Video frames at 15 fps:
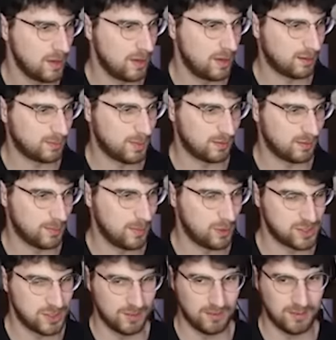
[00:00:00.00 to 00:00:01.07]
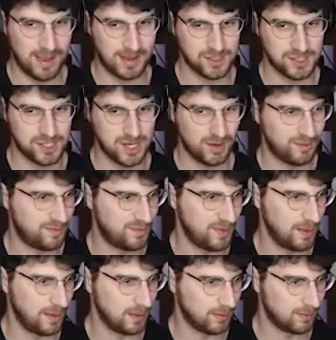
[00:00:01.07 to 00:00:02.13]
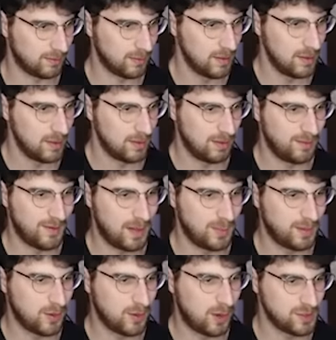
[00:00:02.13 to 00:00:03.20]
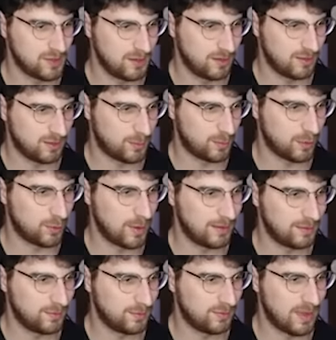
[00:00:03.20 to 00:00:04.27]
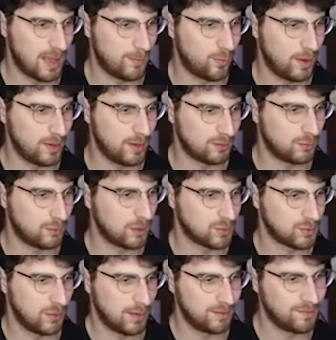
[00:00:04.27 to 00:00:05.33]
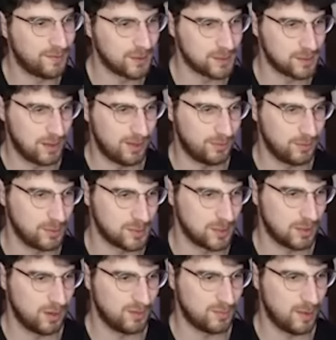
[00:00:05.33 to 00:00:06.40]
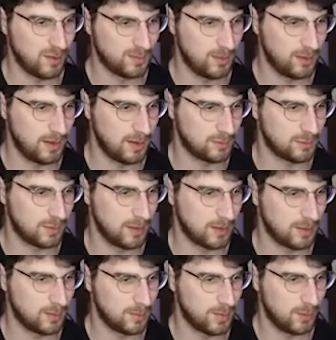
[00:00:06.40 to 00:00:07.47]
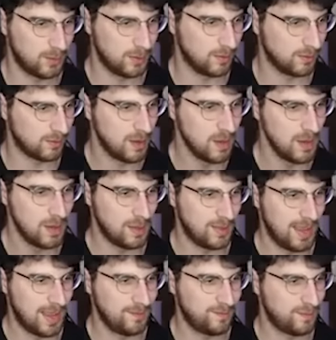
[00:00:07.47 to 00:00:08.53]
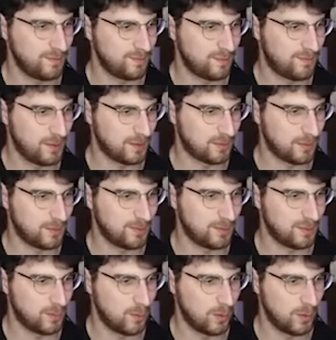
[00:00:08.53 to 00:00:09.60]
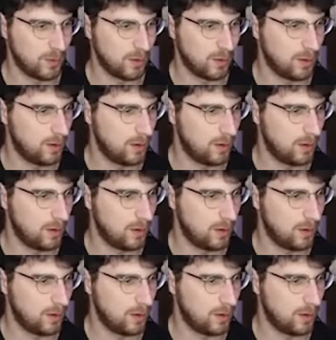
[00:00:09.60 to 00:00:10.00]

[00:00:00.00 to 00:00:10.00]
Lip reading: express emotions, and share feelings. The development of consciousness is a progressive, stepwise, structural, and functional evolution of multiple intricate components. The infant fulfills some of its more